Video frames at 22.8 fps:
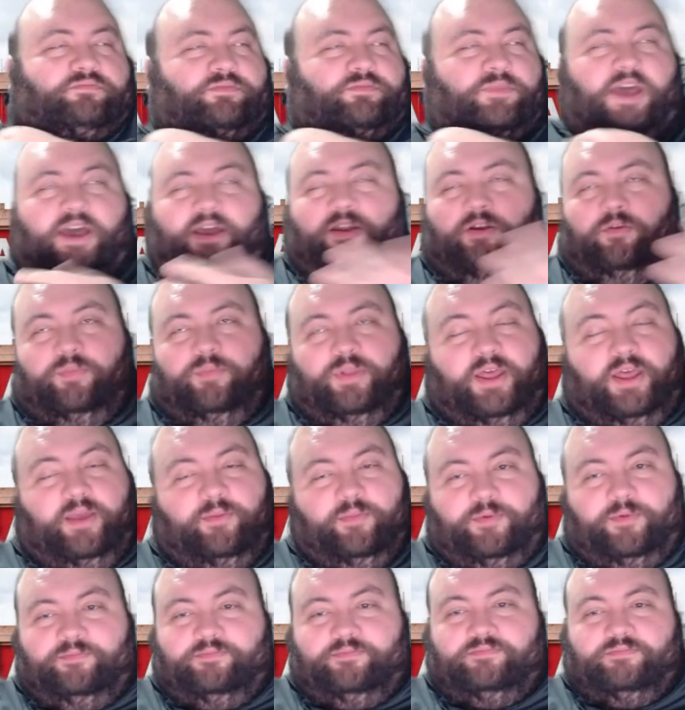I don't blame
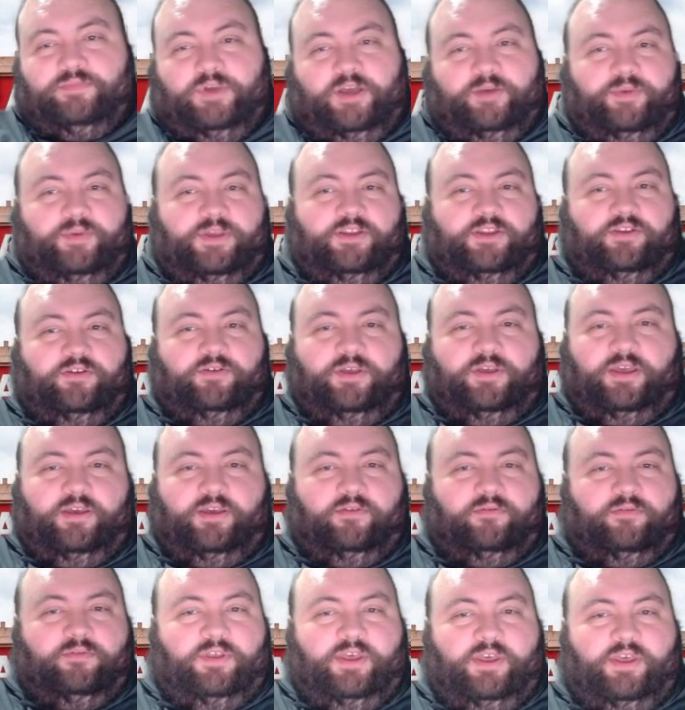them. I mean,
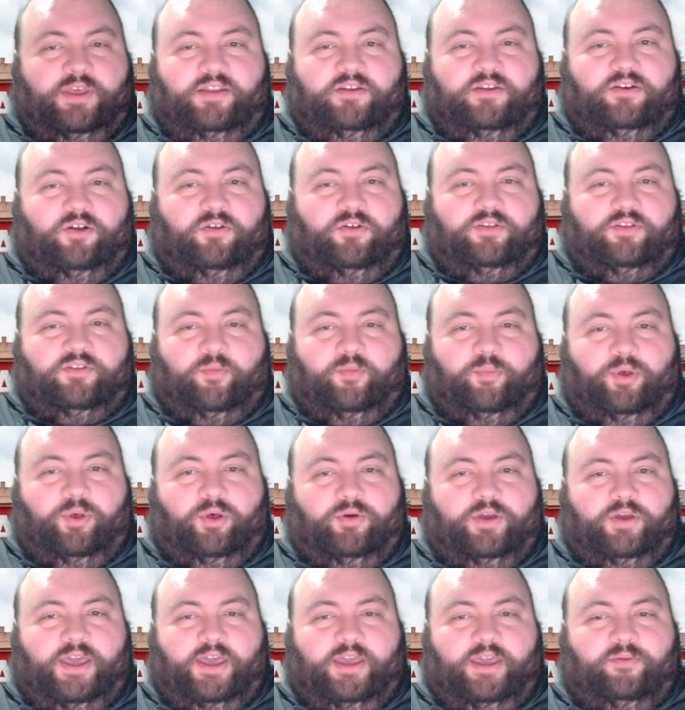the end goal is a bowl
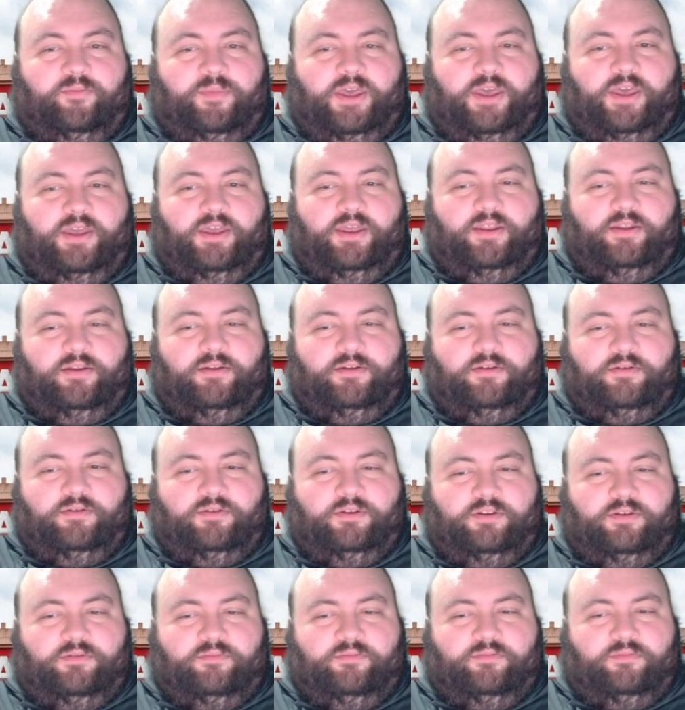game, and
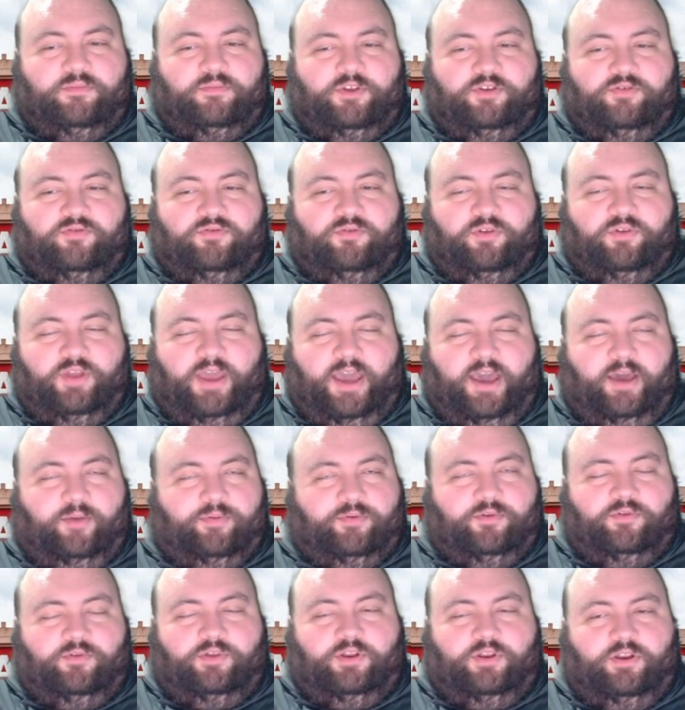there's
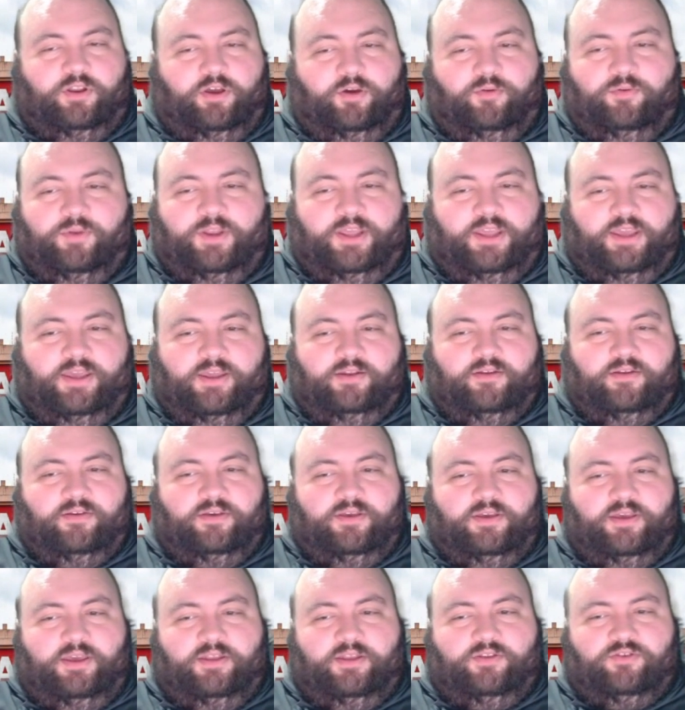absolutely no need
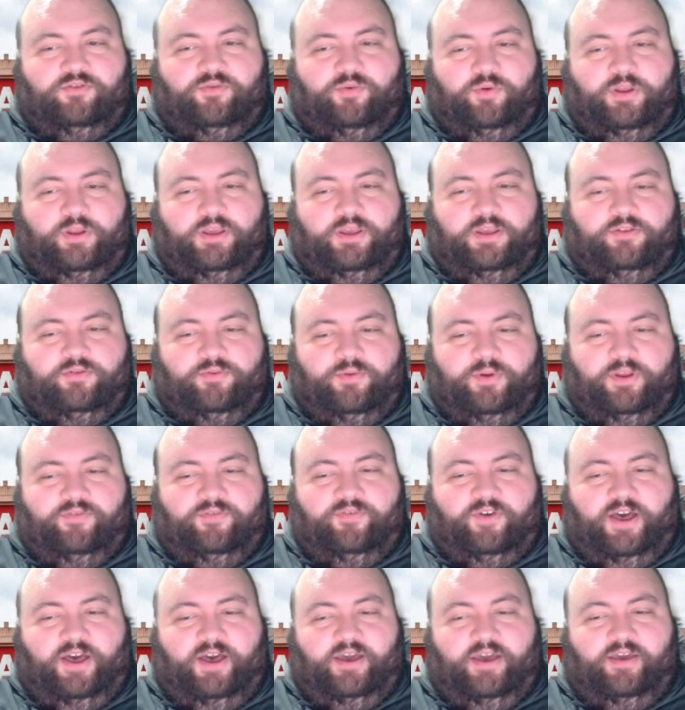in
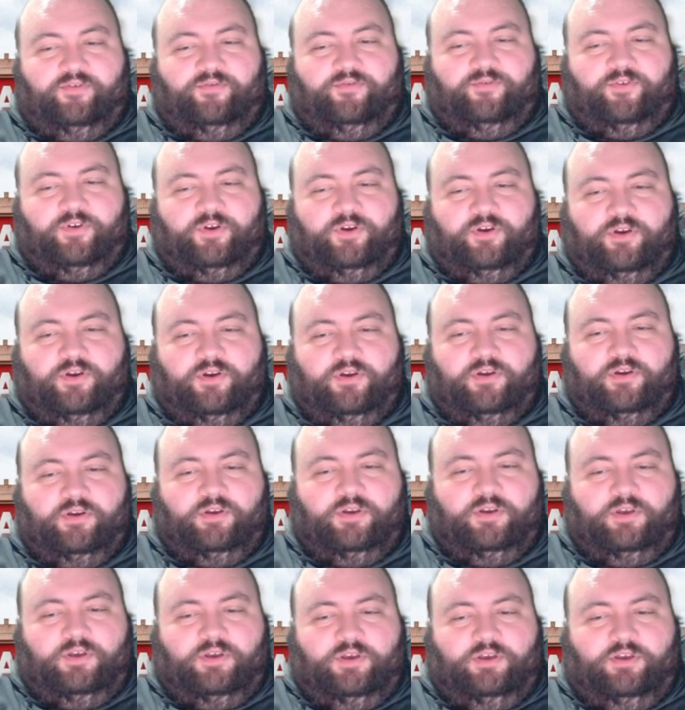2025 for
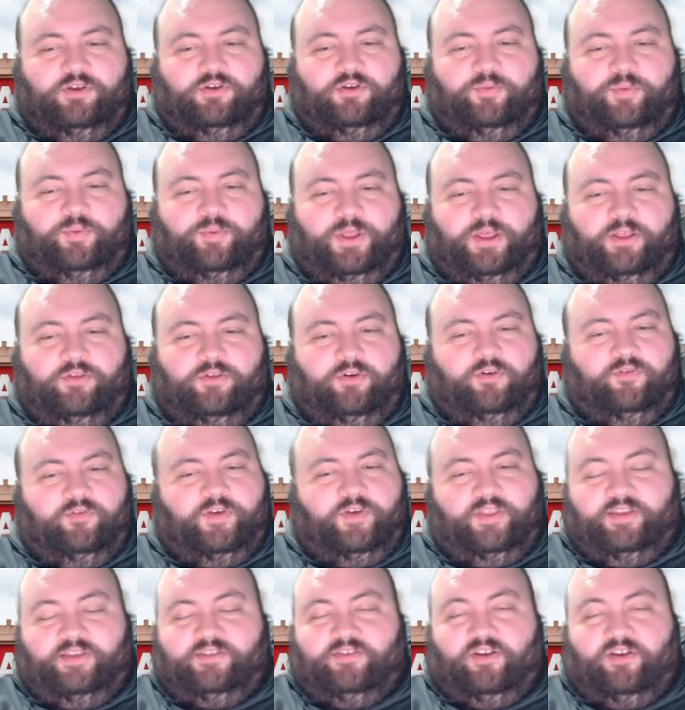you to play Louisville.
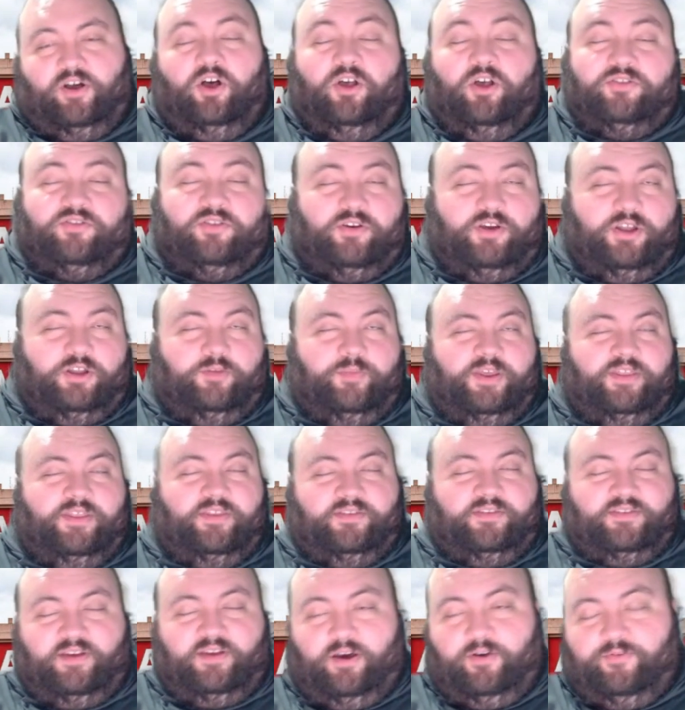That's also going to be the
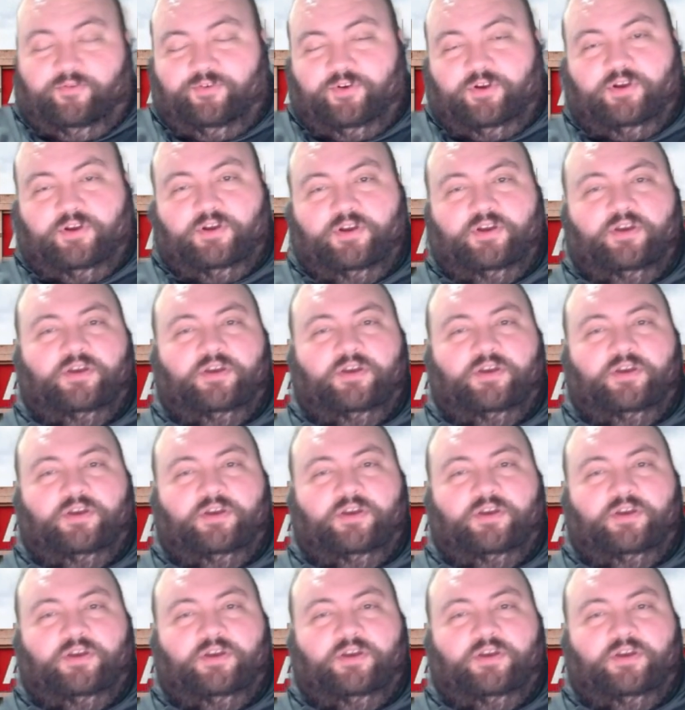tougher.